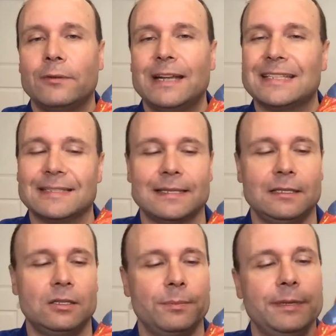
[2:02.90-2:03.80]
arrest, it's a
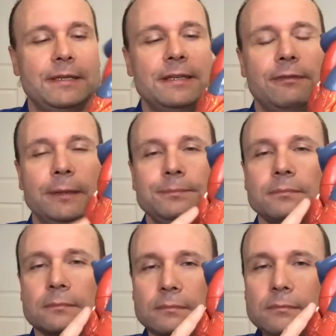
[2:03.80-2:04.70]
little bit different.
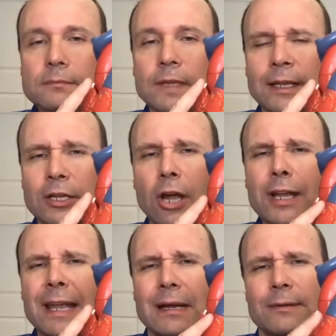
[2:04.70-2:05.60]
In a
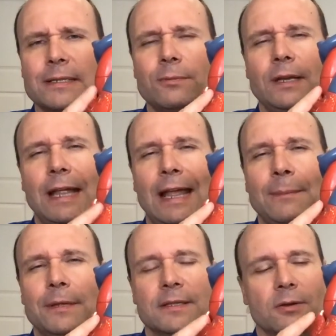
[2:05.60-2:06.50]
cardiac arrest, what
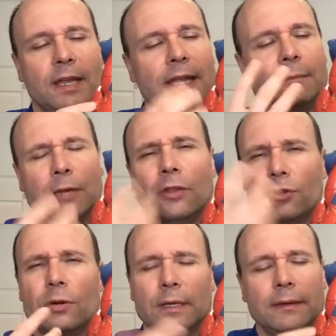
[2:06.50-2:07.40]
happens, okay? Well,
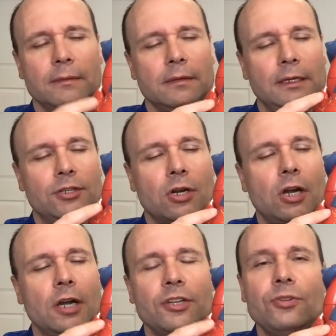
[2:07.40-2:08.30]
normally in your
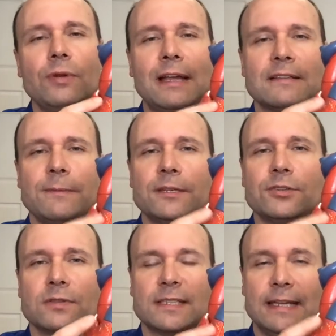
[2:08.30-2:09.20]
heart, you have
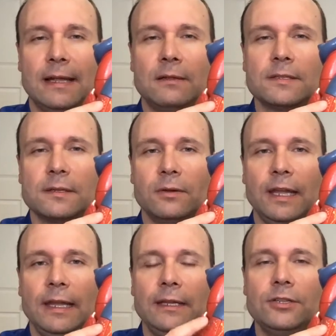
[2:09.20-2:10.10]
special cells,
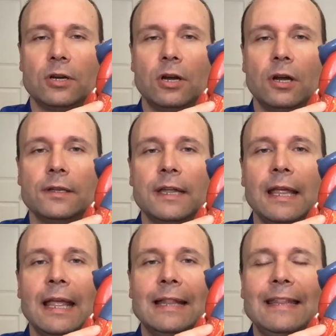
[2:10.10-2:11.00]
okay, in your heart
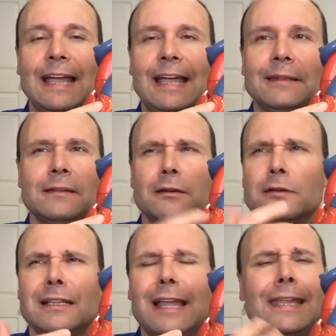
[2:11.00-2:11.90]
that
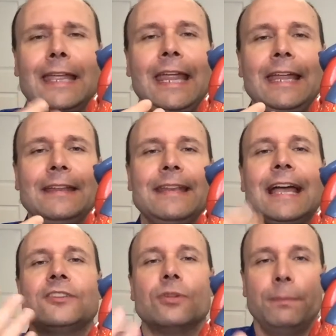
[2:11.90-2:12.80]
are like a
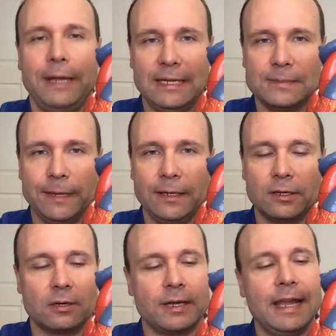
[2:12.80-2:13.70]
natural
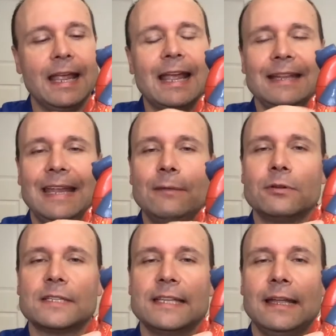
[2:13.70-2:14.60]
pacemaker, okay? They
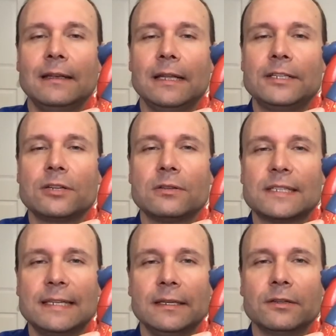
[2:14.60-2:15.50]
will send electrical
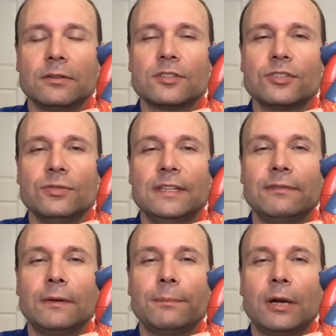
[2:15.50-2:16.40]
signals to
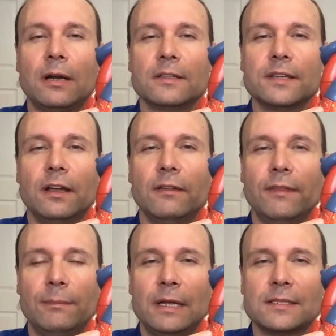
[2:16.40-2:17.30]
different parts of
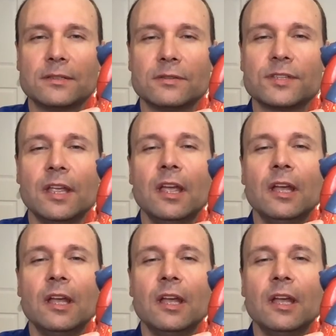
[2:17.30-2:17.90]
the muscles